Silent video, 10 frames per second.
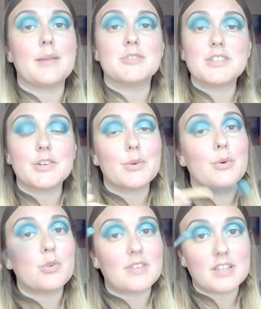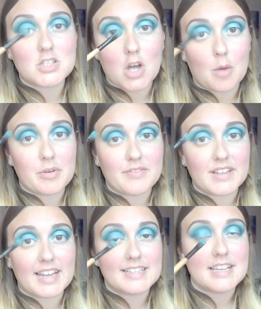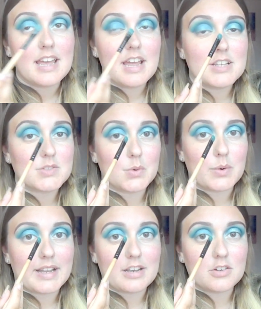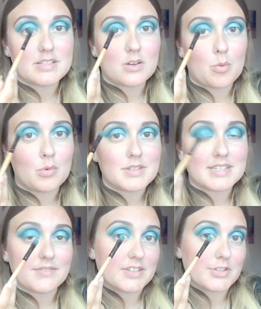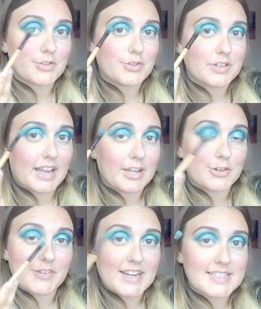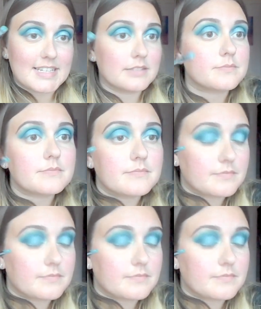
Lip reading: and I'm just going to go over the top of the lid so it looks almost as if it's like gradient.